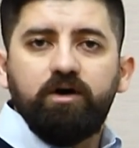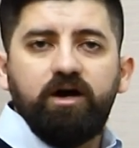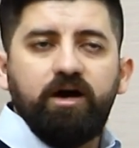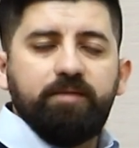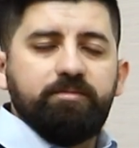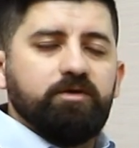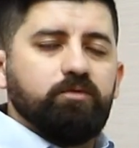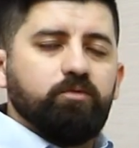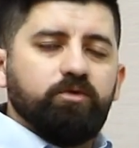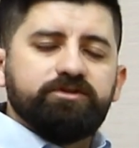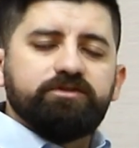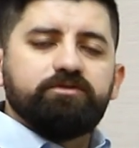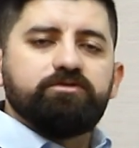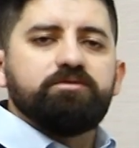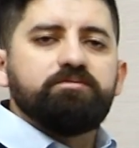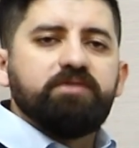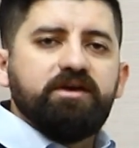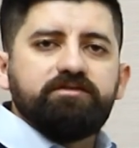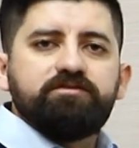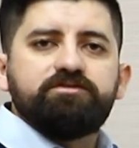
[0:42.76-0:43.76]
I mean what the
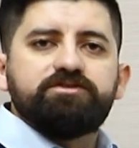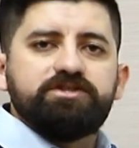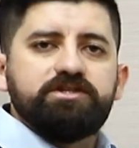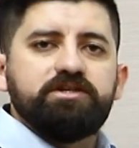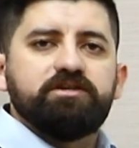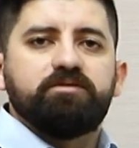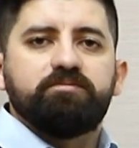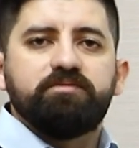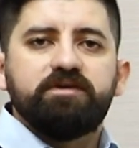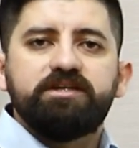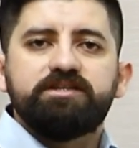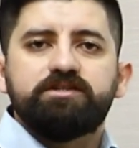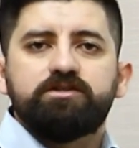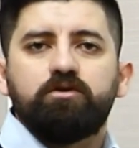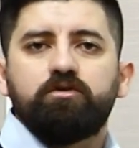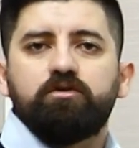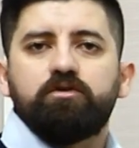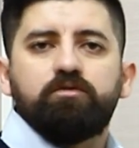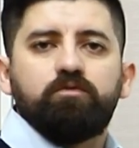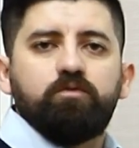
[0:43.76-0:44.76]
remainder theorem is
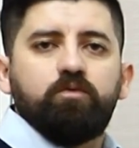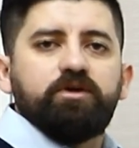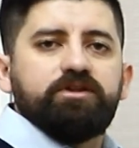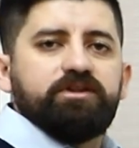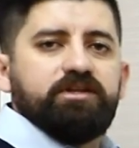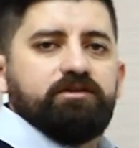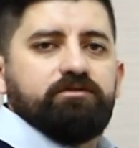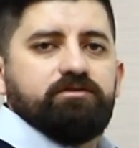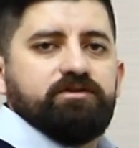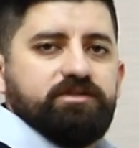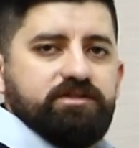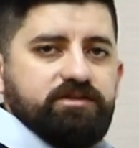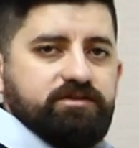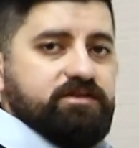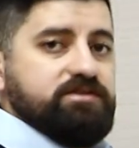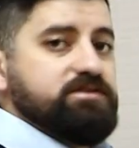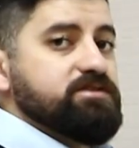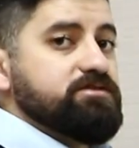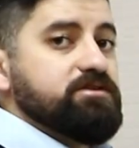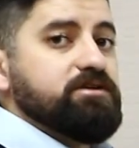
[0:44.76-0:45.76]
or what the,
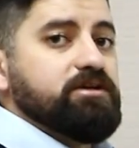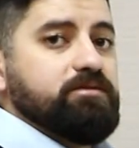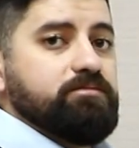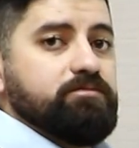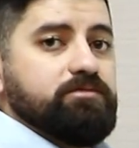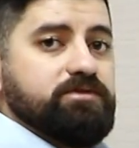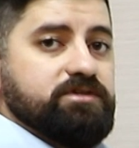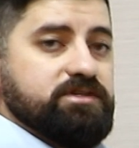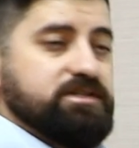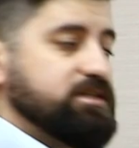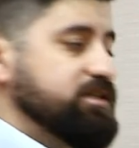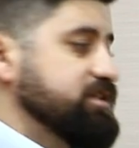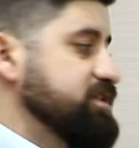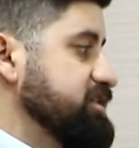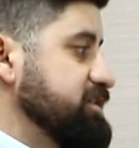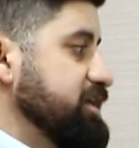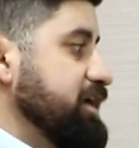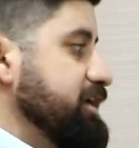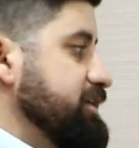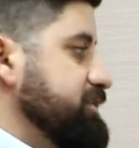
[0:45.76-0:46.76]
the theorem
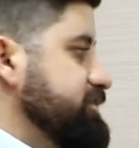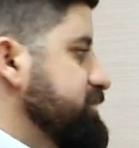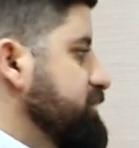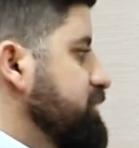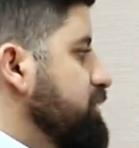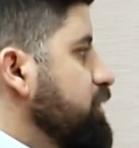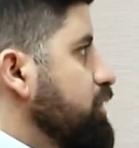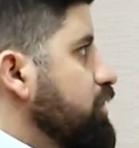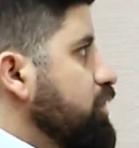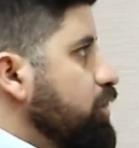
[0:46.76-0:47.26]
states.